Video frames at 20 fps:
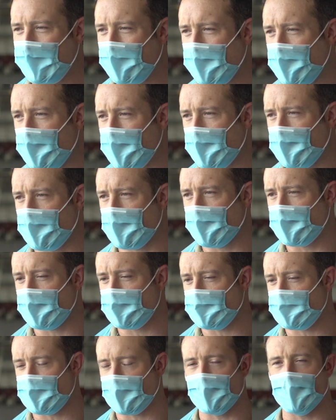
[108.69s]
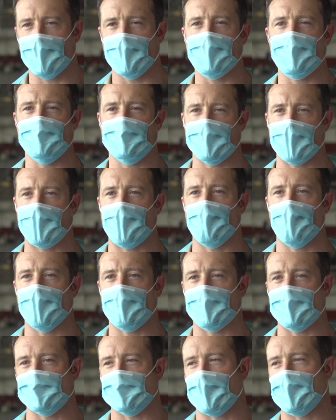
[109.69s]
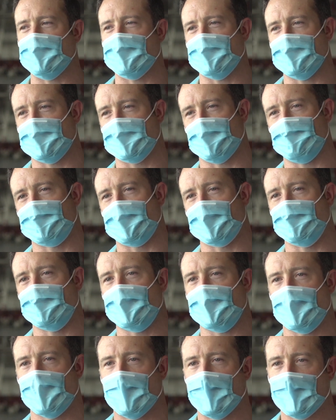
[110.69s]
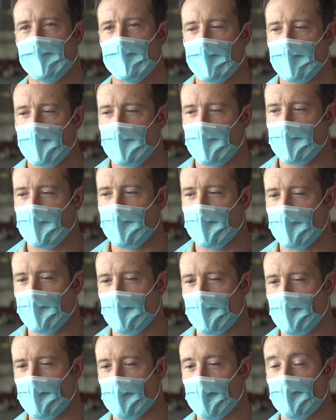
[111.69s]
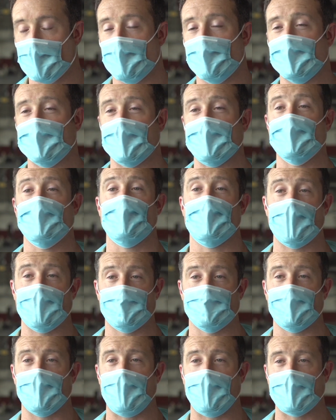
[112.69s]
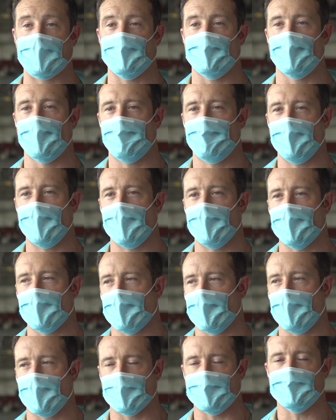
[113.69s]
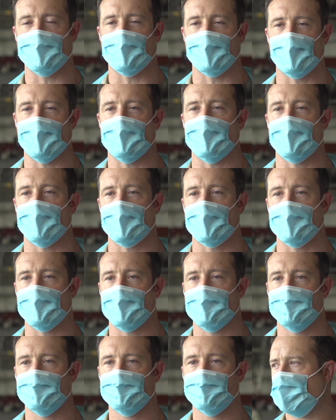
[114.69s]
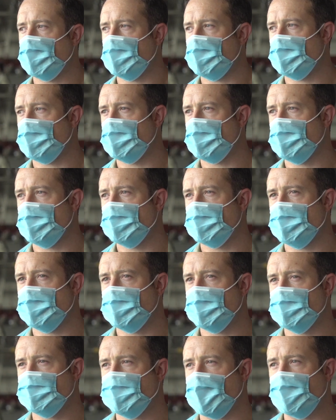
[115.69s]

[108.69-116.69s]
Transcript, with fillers: Uh, so you understand what the signs and symptoms uh, or, or, the potential red flags would be in a, in a, situation like this.